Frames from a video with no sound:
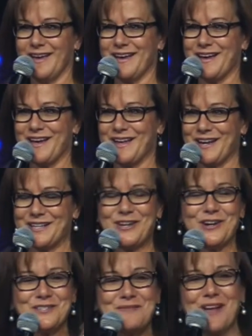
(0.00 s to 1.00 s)
And I
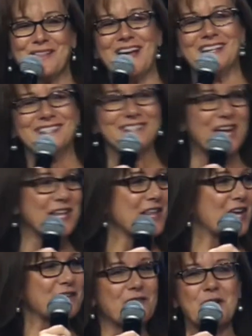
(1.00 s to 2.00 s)
talked about last night,
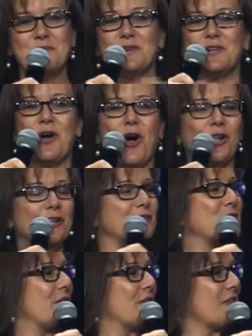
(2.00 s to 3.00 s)
like if I put all of
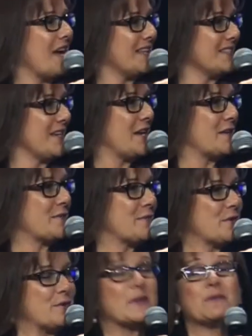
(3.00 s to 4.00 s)
you on that side of the
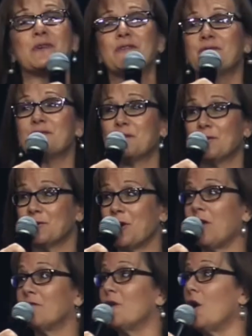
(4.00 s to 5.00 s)
room and we've turned
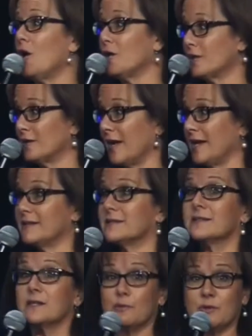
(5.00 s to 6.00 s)
off all the
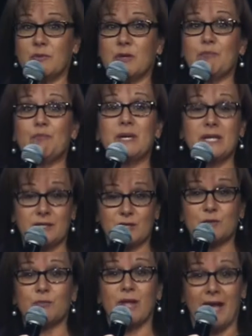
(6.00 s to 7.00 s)
lights, it would be
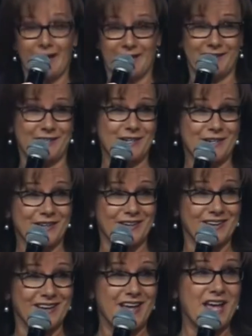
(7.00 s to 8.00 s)
pitch black in here.
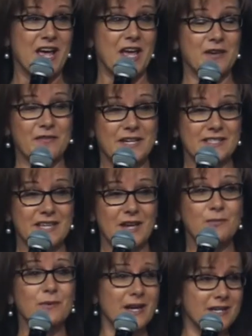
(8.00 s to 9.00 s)
And if I
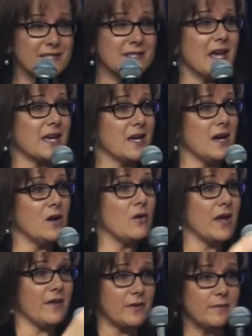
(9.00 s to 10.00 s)
said, ready, set, go,
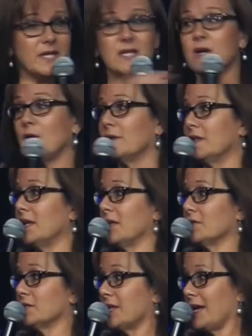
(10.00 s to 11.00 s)
everybody go to the
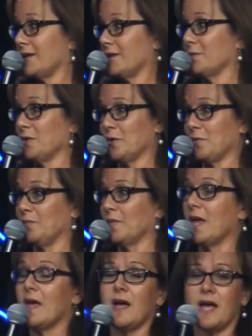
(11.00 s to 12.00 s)
other side of the room,
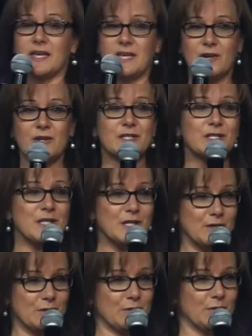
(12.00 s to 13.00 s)
I guarantee
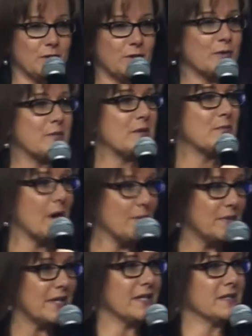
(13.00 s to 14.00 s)
you, you would be
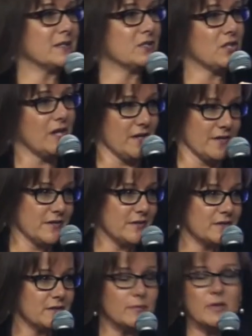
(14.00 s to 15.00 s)
bumping into
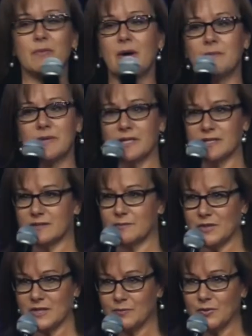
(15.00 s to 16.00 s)
chairs, you'd be bumping into
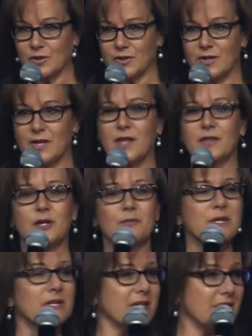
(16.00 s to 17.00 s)
people, there'd
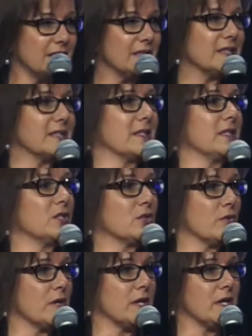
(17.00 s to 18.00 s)
be needless
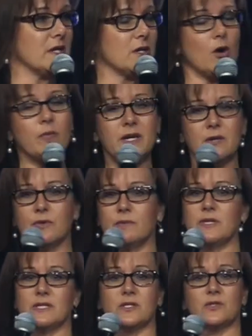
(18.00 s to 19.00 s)
injury, nobody would
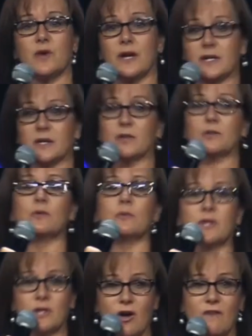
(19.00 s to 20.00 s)
be strutting through
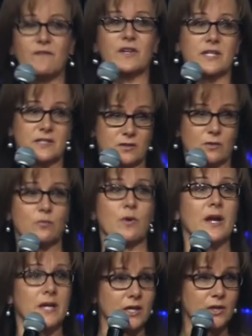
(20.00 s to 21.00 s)
with confidence or
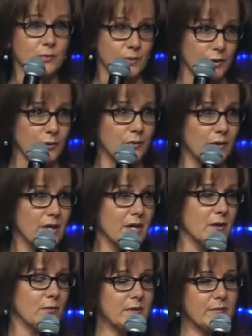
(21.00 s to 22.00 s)
running through,
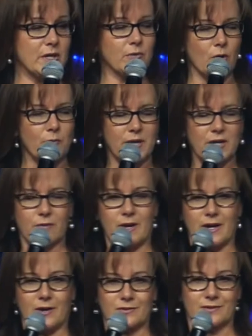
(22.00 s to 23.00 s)
we'd be groping
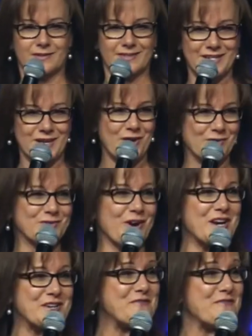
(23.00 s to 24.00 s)
around, you know,
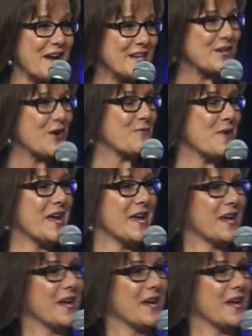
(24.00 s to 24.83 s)
trying to find our way.